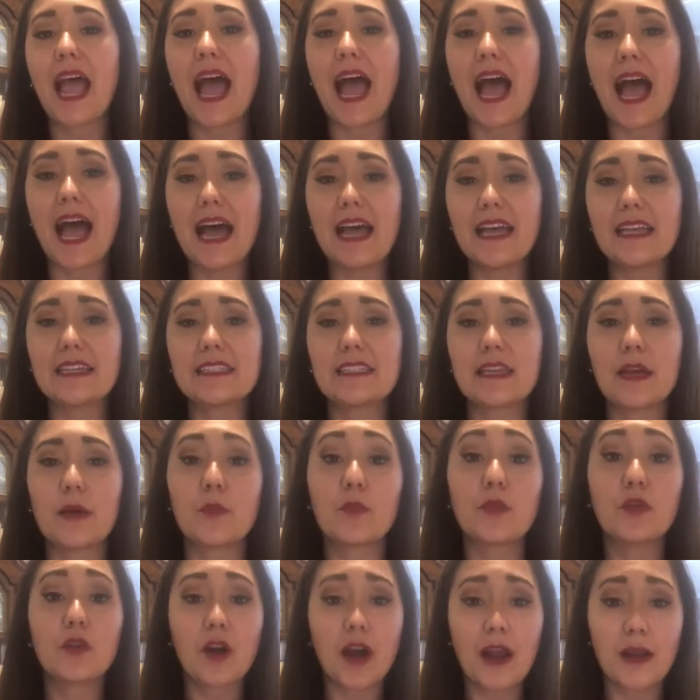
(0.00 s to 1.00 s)
As a
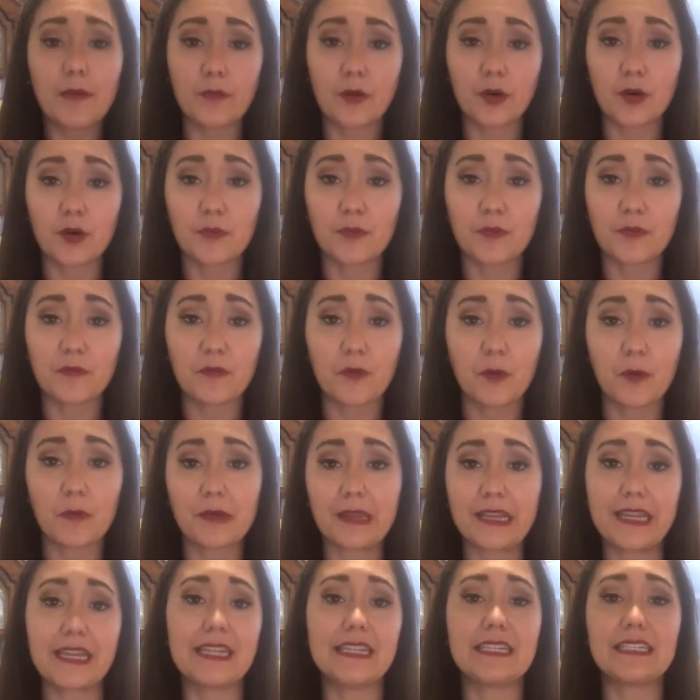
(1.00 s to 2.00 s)
primer, before
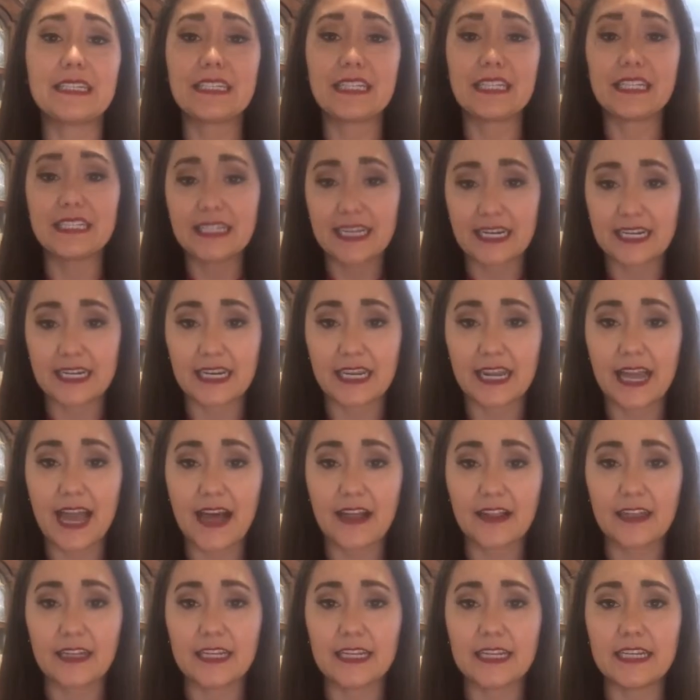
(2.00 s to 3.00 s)
we get into the
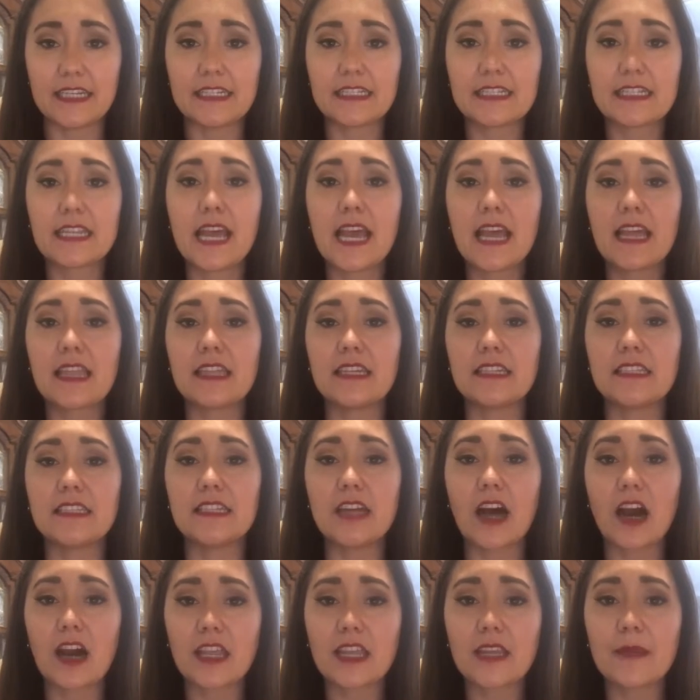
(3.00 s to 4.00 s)
technicalities, the
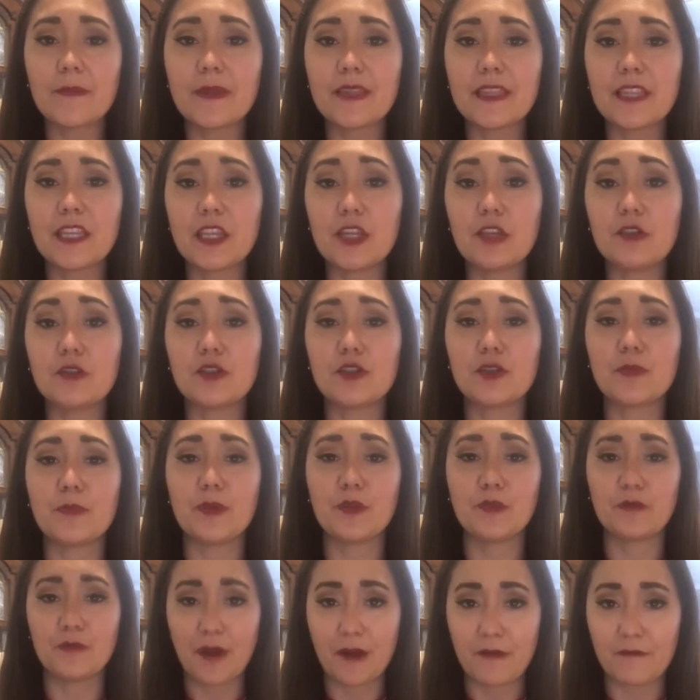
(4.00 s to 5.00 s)
document that you should
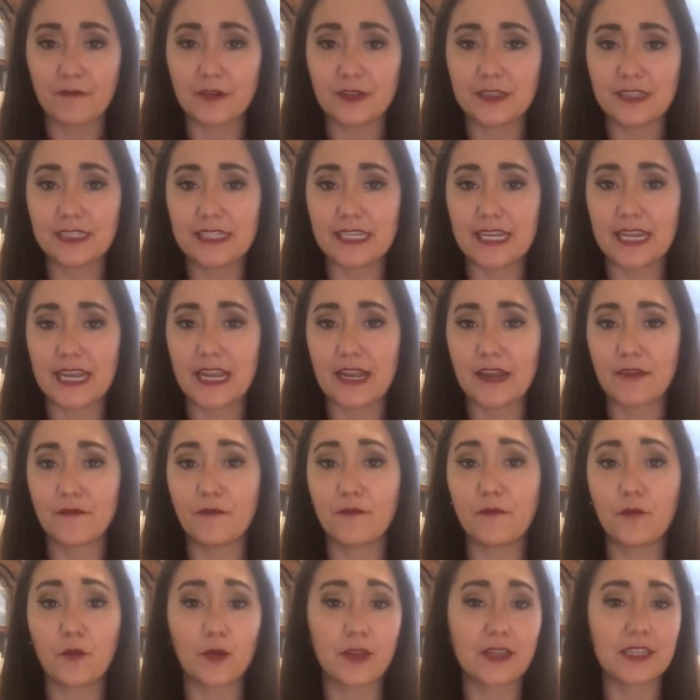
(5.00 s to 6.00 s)
be referencing
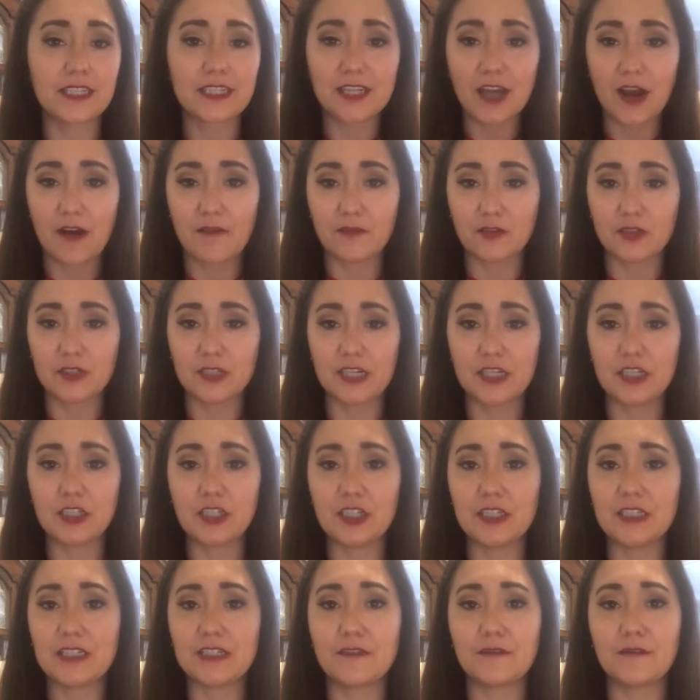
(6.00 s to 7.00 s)
for this
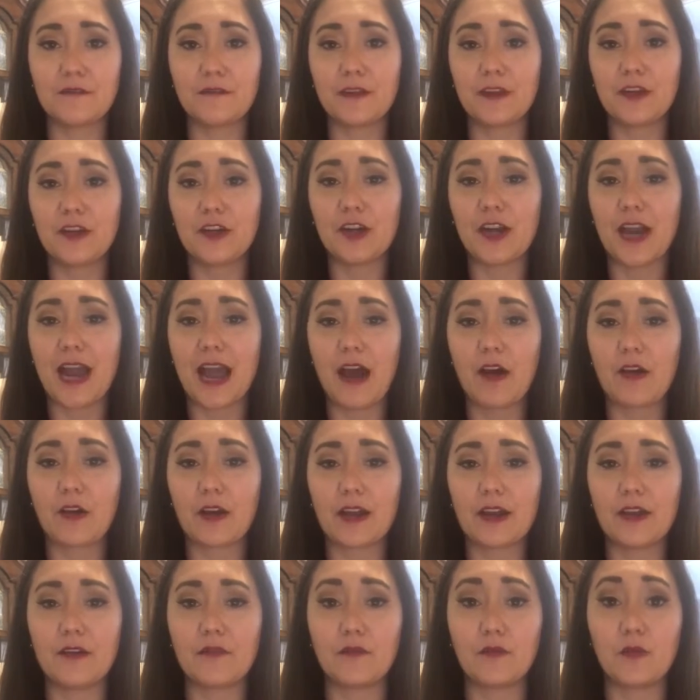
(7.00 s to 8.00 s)
conversation to figure out
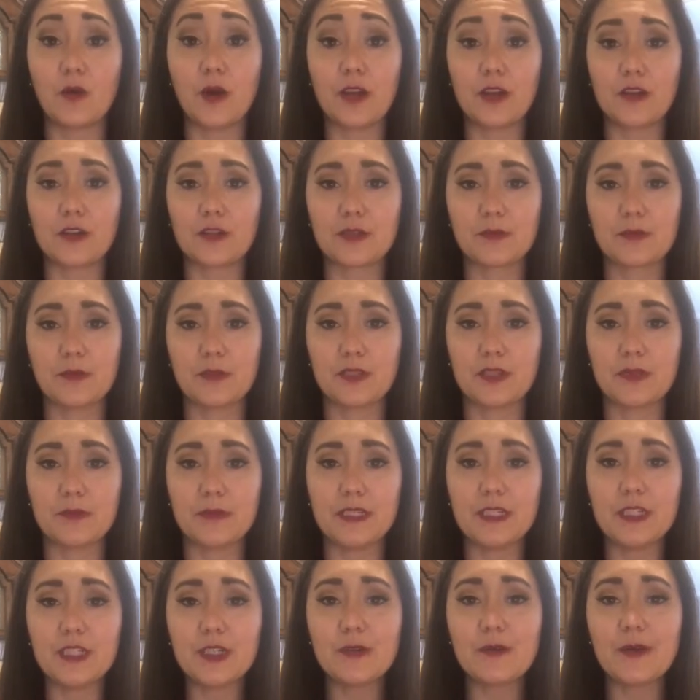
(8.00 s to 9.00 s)
kind of what you're supposed to
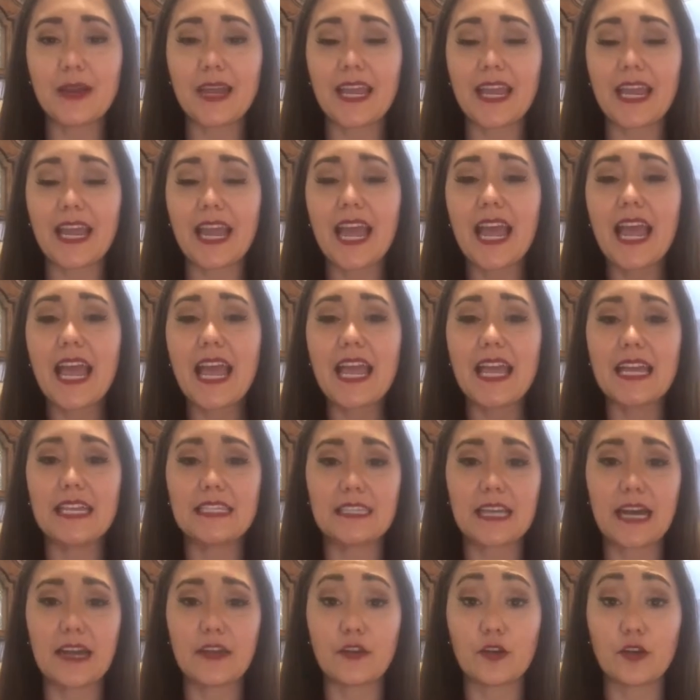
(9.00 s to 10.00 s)
be doing
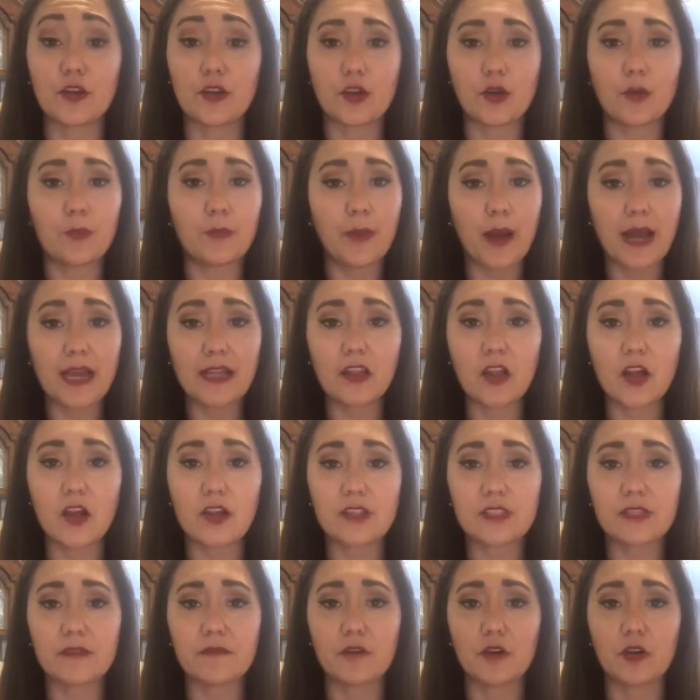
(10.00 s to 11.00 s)
is either your
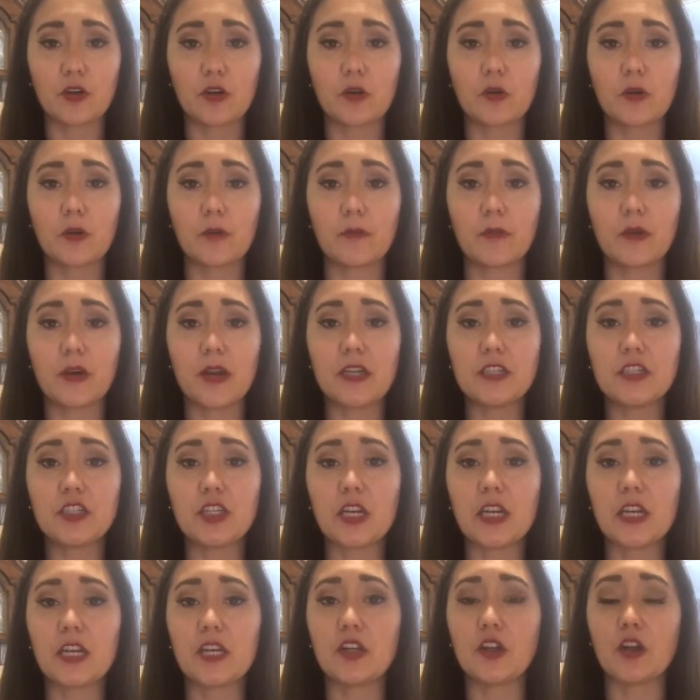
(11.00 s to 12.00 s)
bylaws if you're a
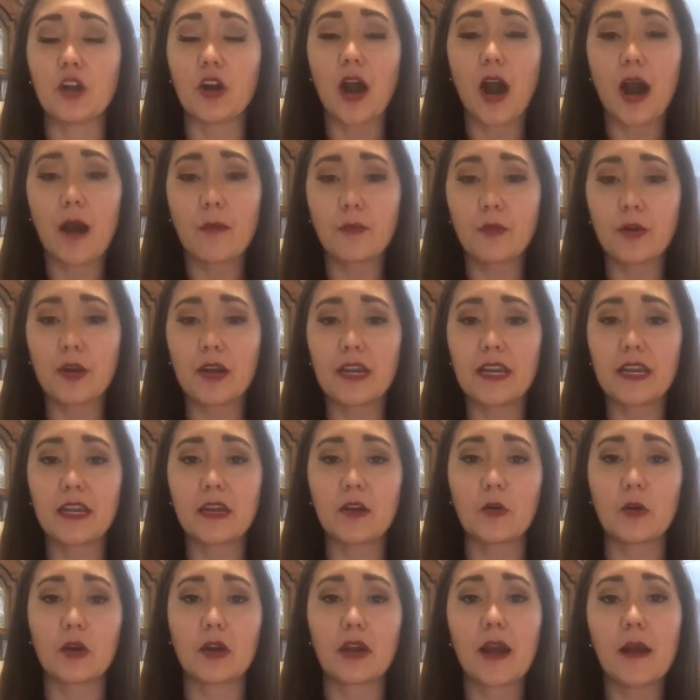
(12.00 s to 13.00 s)
corporation, your
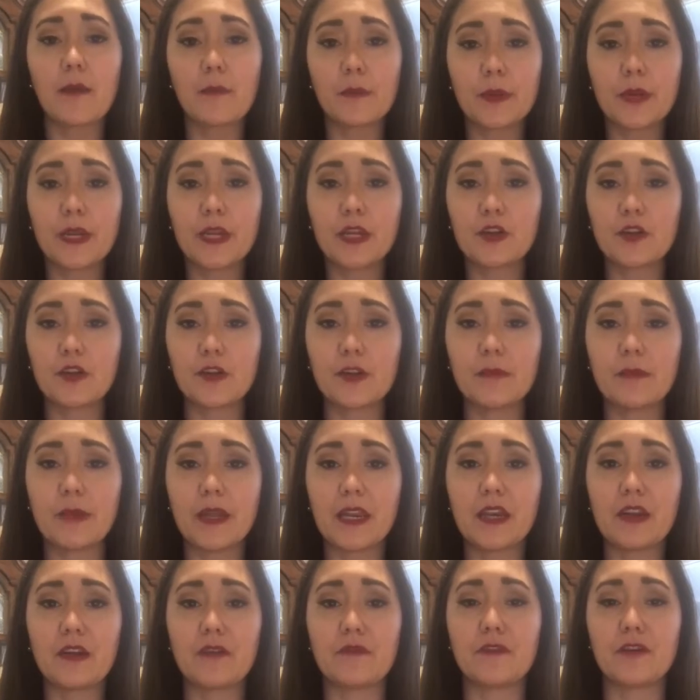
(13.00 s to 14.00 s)
operating or company
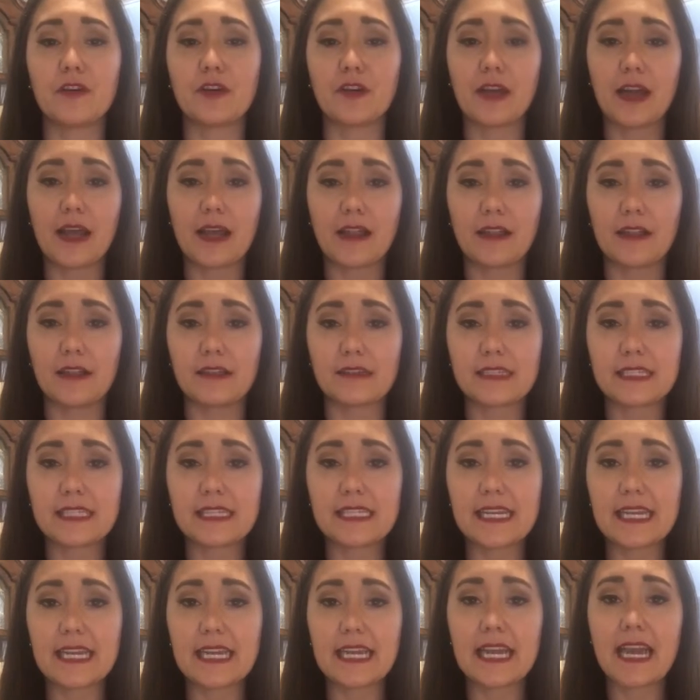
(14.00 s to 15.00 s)
agreement if you're an
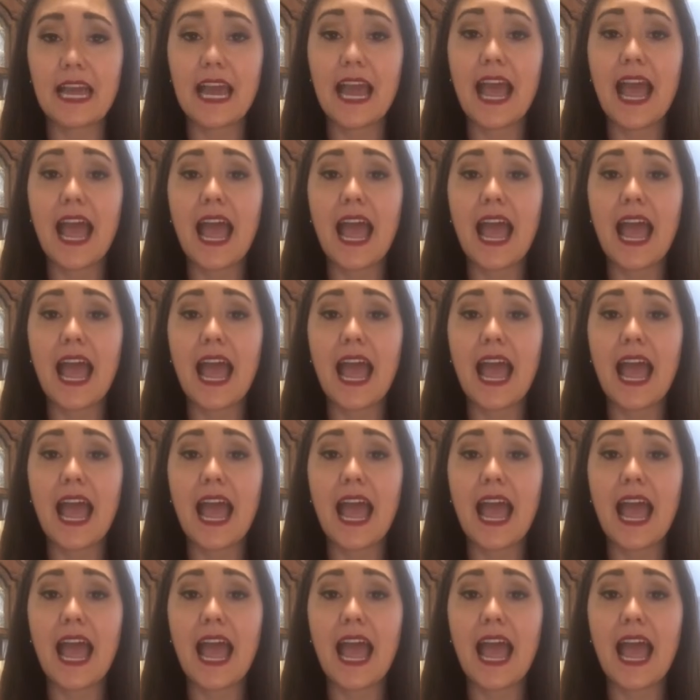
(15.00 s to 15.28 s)
LLC,